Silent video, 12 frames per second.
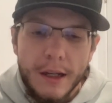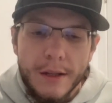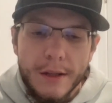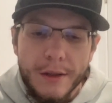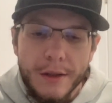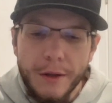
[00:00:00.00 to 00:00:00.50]

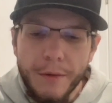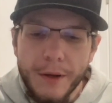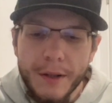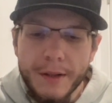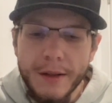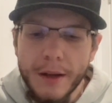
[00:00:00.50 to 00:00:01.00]
So
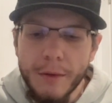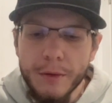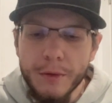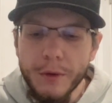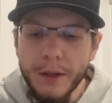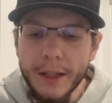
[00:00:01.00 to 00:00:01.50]
it was
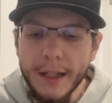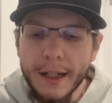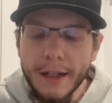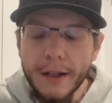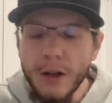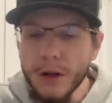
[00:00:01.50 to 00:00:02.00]
really kind
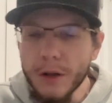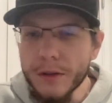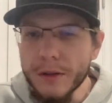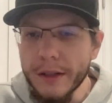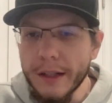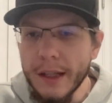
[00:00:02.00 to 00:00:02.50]
of
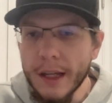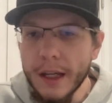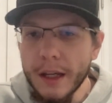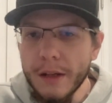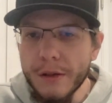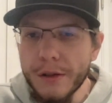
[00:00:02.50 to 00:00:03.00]
hard to
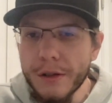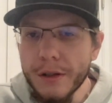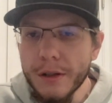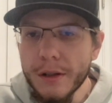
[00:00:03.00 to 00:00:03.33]
gauge